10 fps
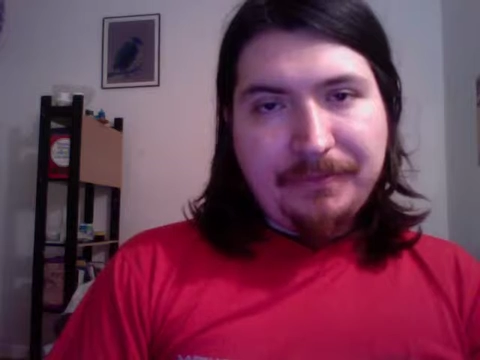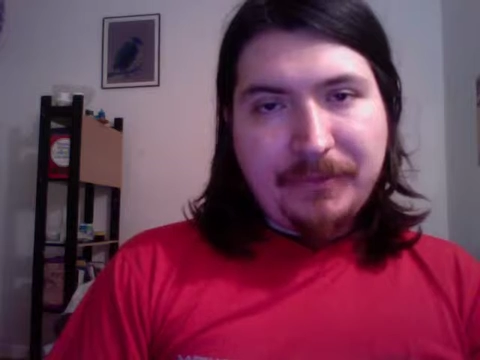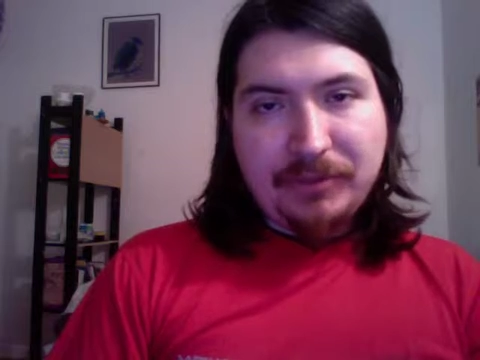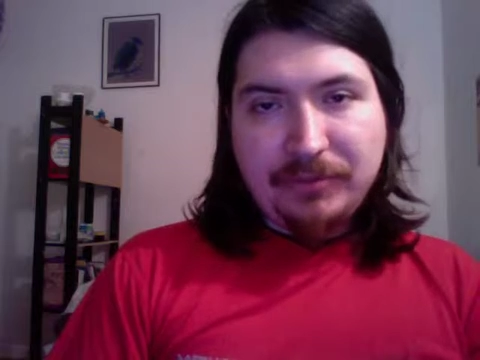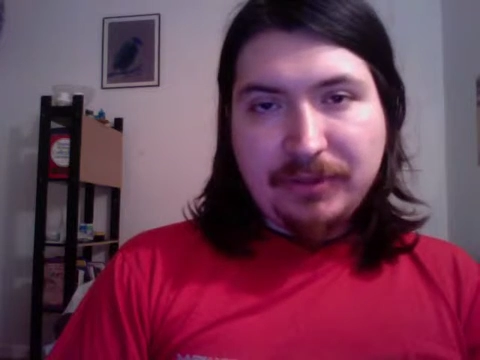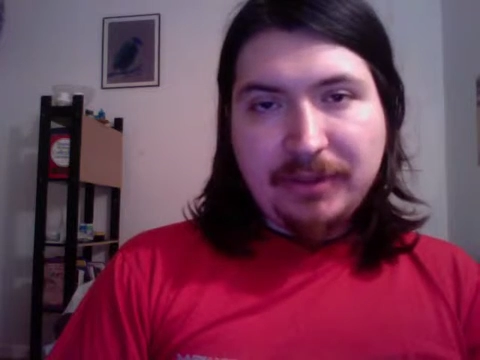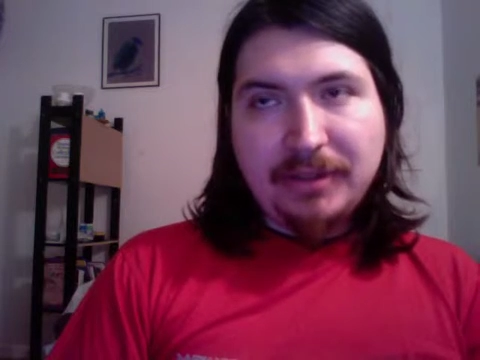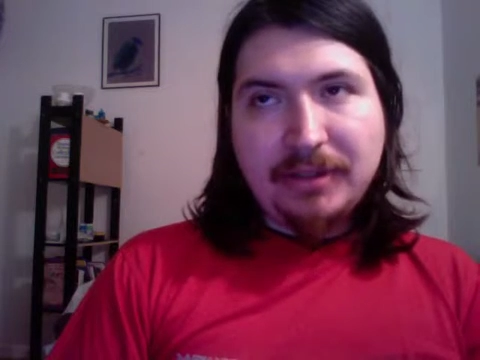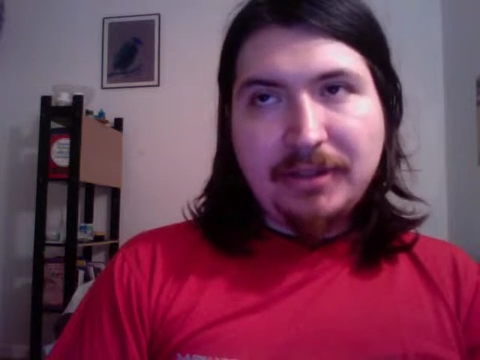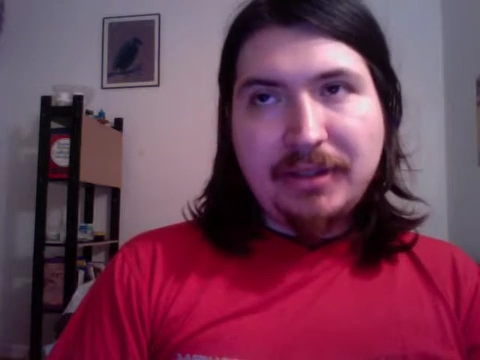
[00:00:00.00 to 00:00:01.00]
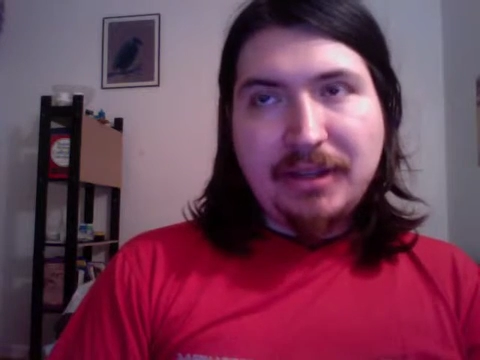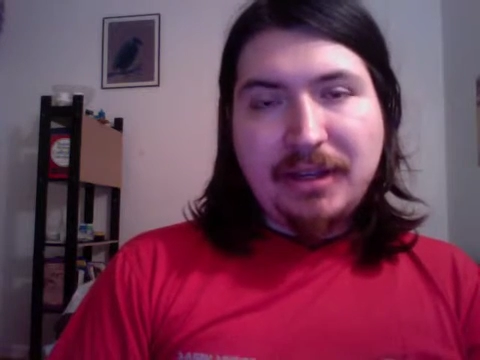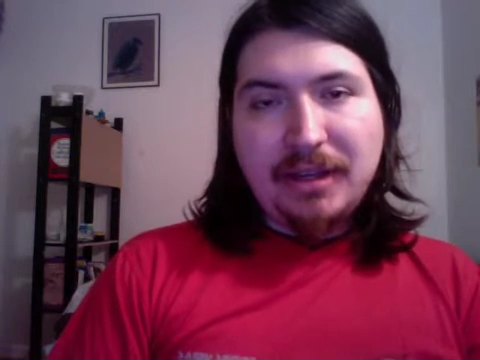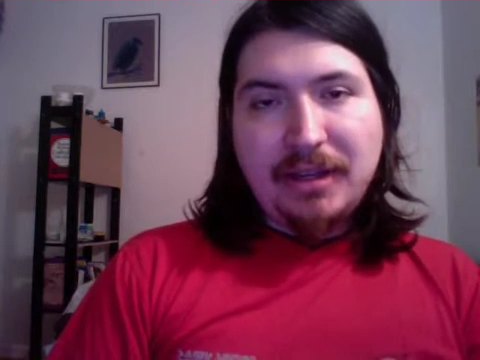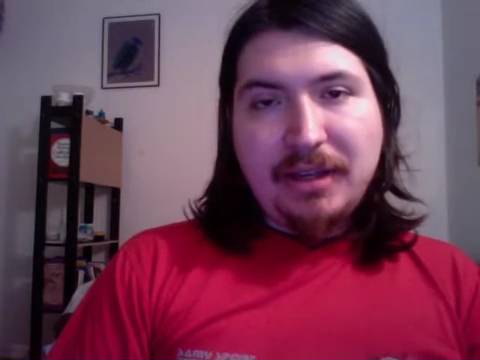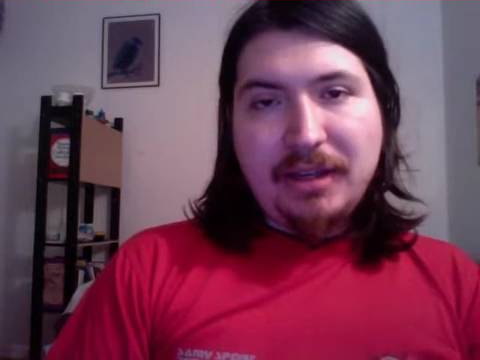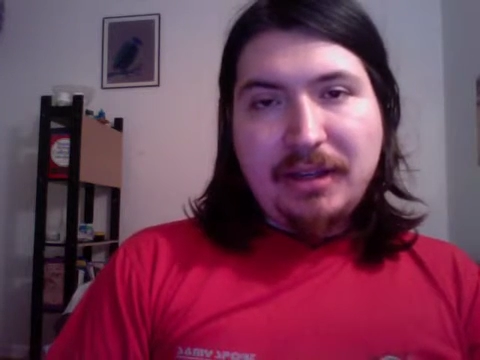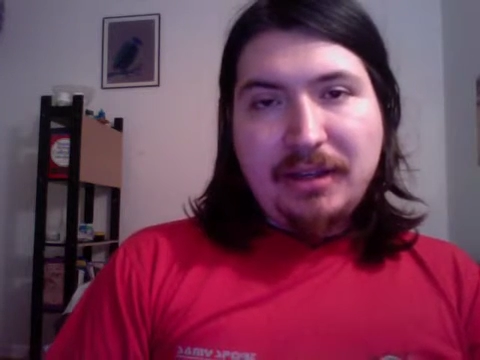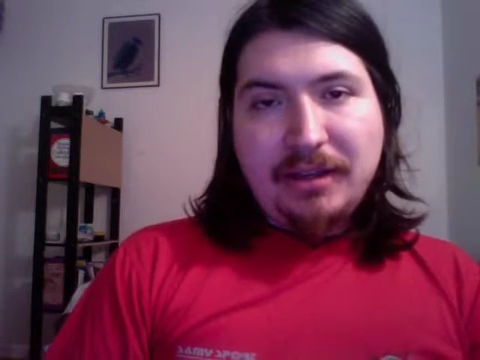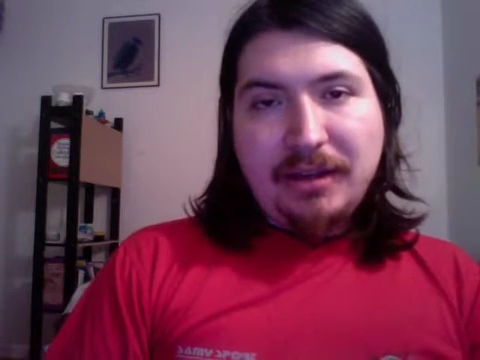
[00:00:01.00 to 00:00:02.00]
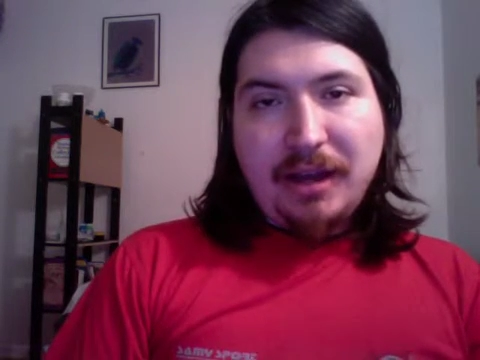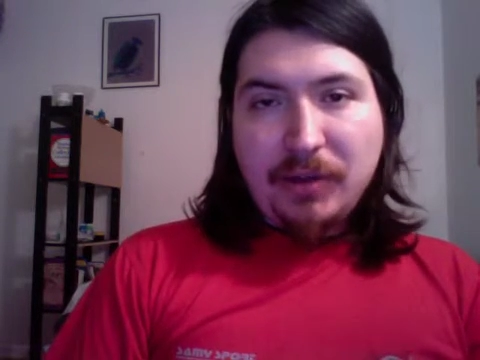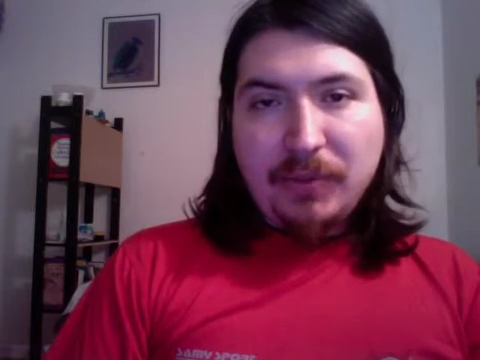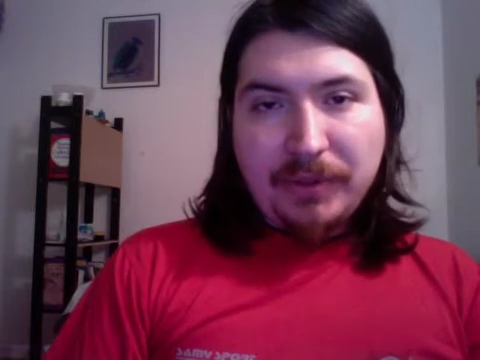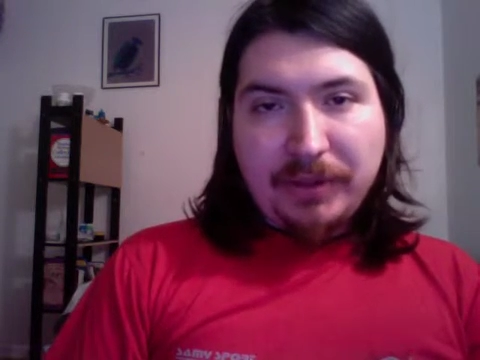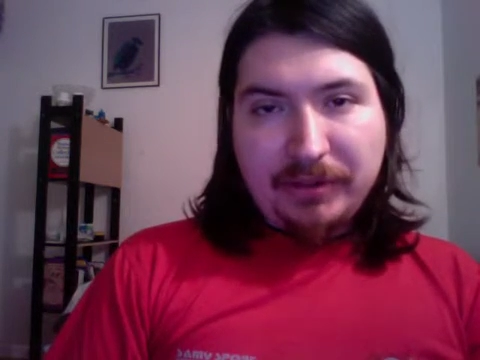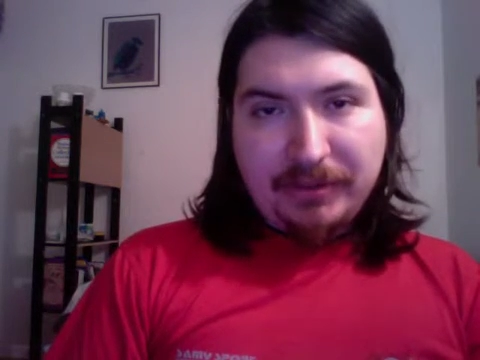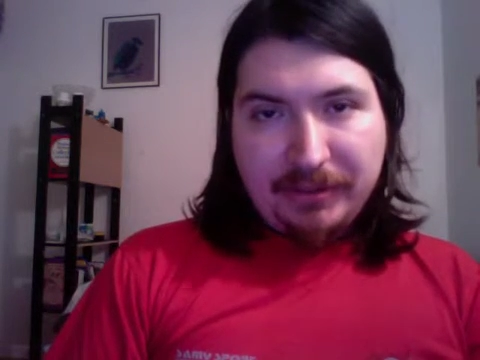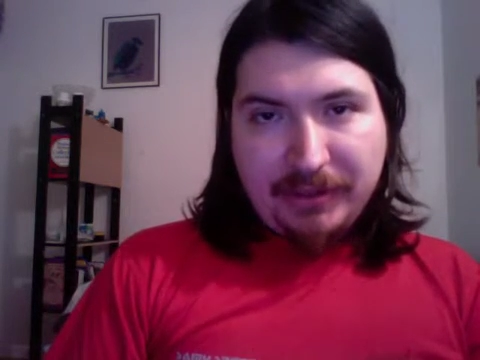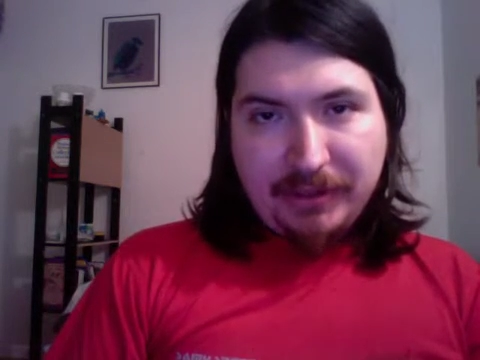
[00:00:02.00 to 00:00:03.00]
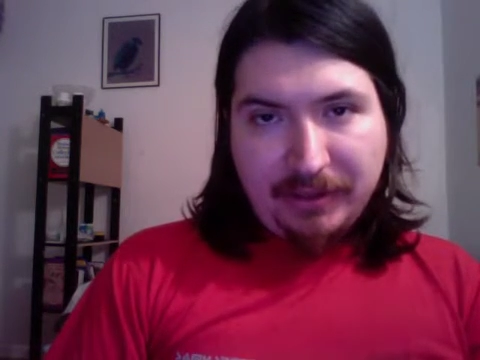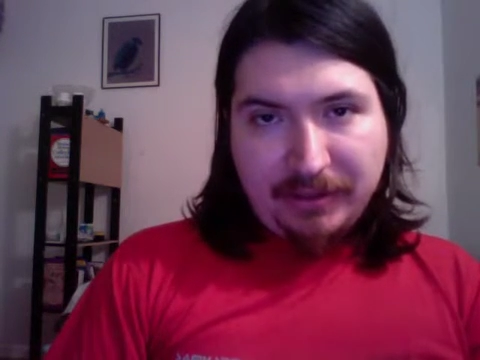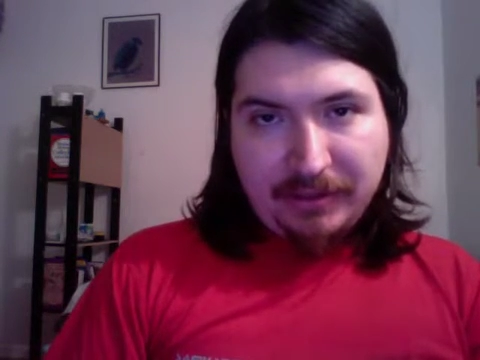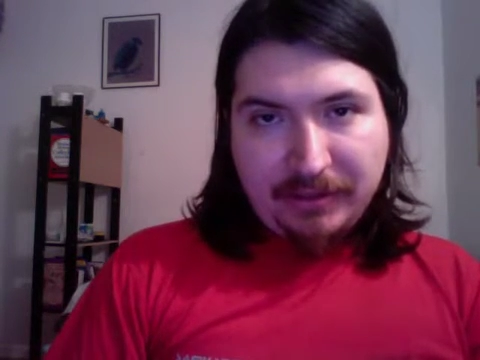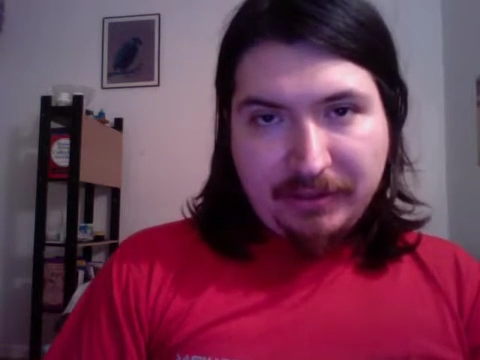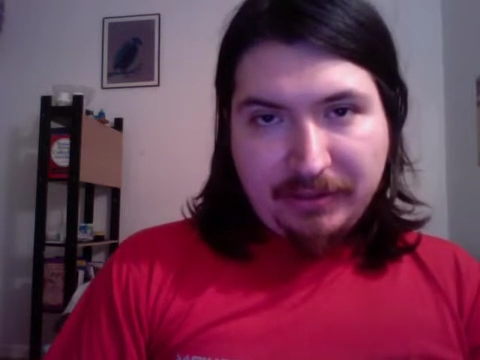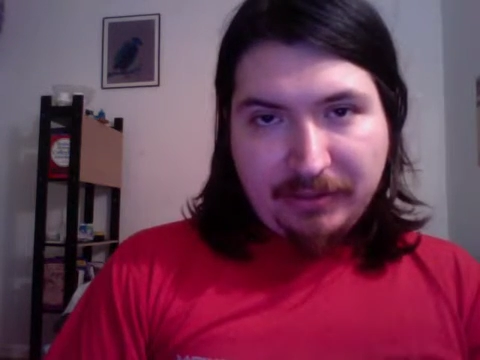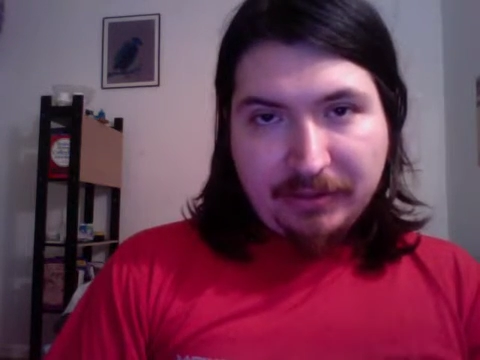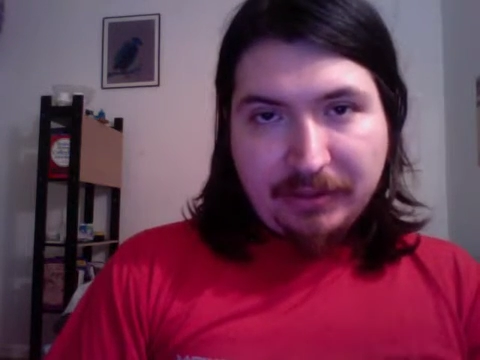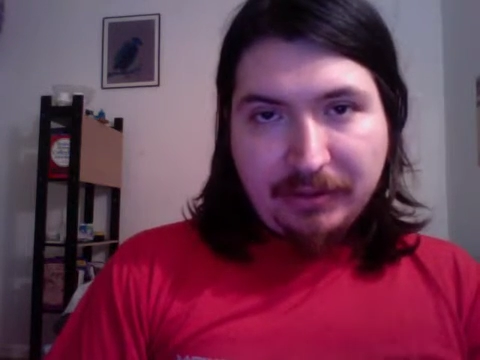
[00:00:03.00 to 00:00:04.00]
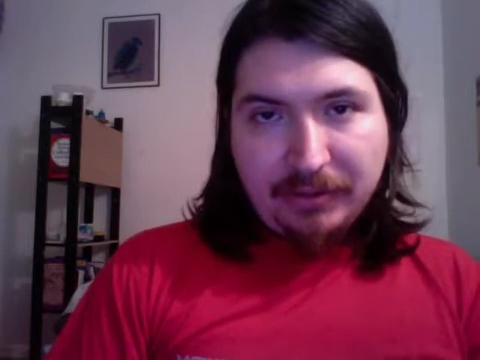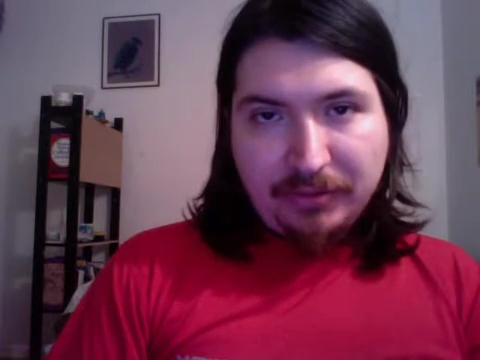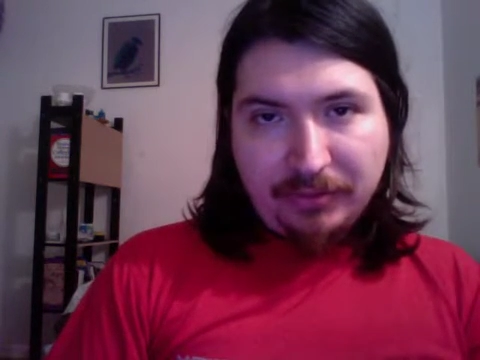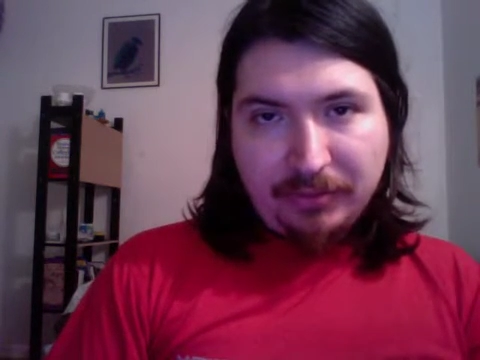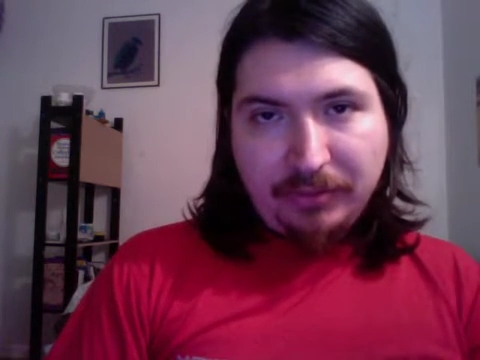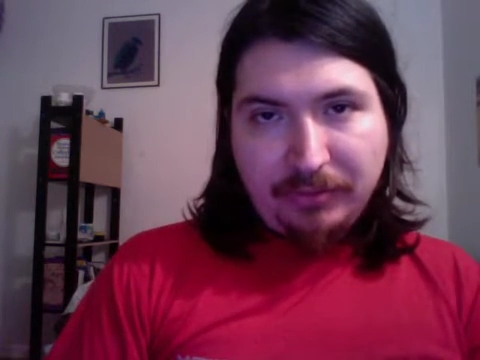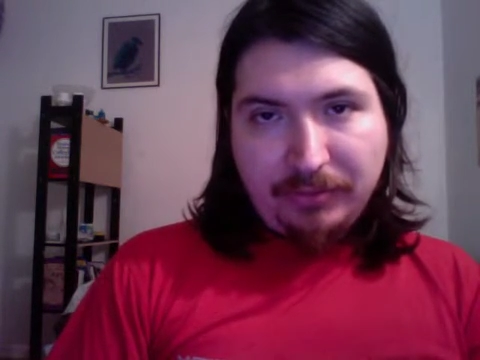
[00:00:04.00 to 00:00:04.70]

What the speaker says: it's really eye-opening to see this, to see the truth